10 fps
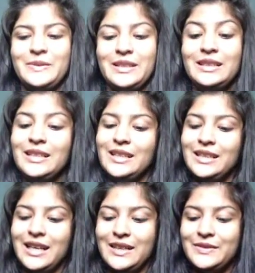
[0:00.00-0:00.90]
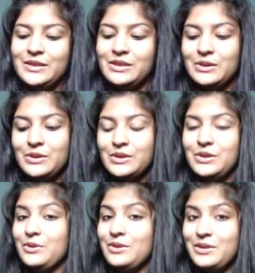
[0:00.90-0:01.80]
well. Haven't used,
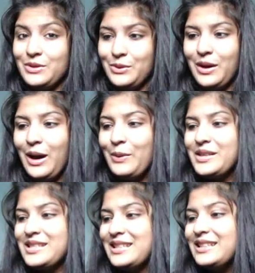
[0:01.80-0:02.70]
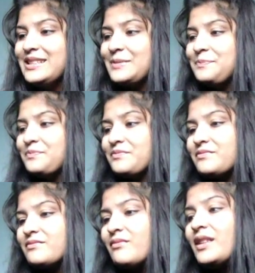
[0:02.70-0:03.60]
don't know how it is.
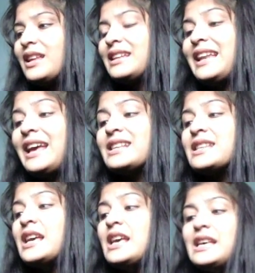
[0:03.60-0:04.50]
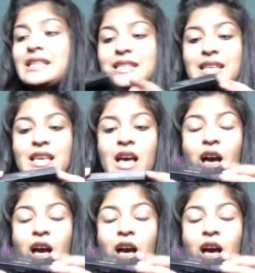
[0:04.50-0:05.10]
Next is the